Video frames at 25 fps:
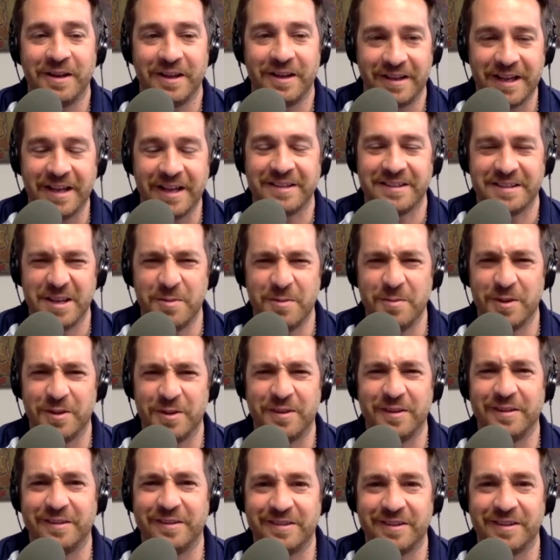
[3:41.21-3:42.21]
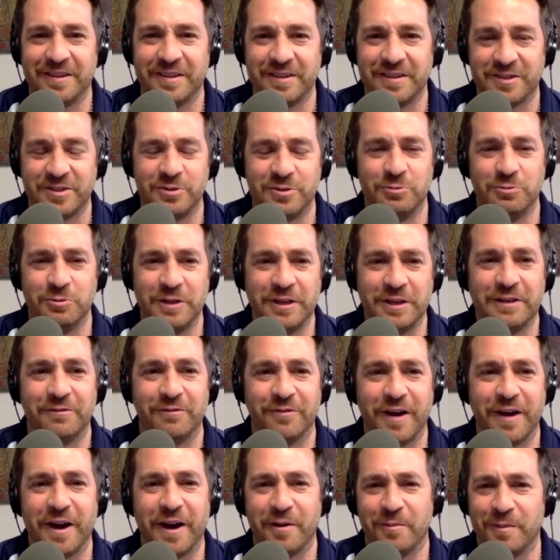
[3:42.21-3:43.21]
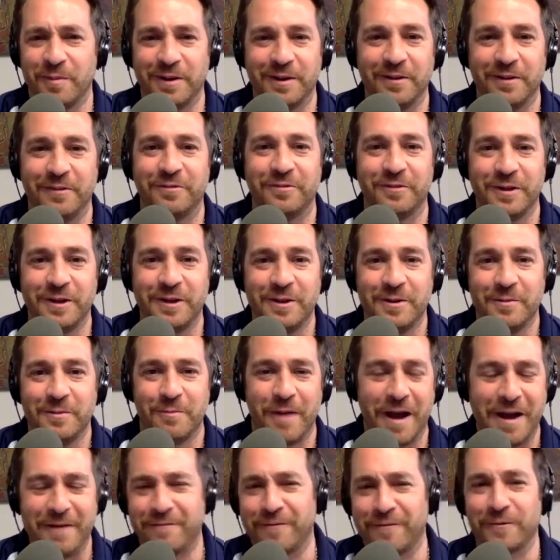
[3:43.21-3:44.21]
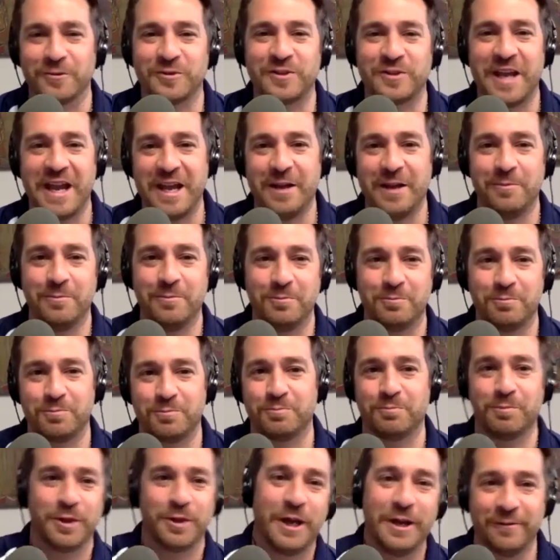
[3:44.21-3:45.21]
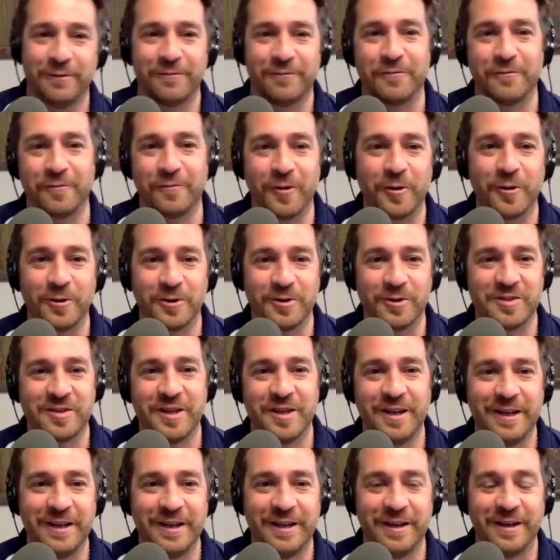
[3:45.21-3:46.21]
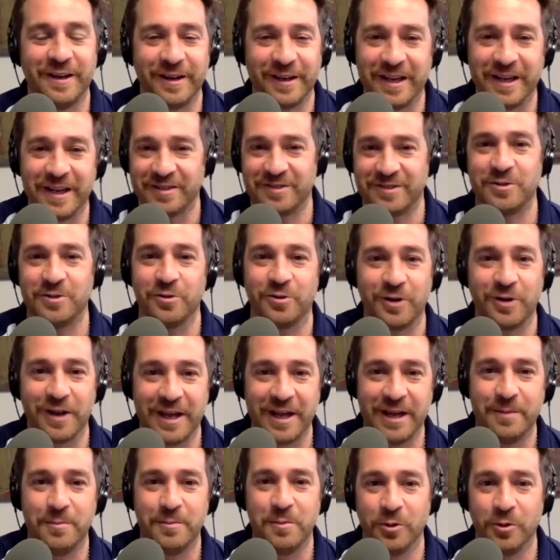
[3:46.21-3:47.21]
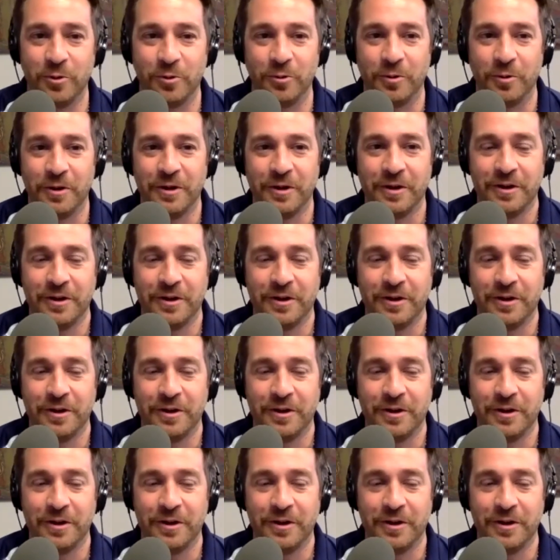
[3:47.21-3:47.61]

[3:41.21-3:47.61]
get Timothy to this unique environment of my first game playing for Florida State against Notre Dame, who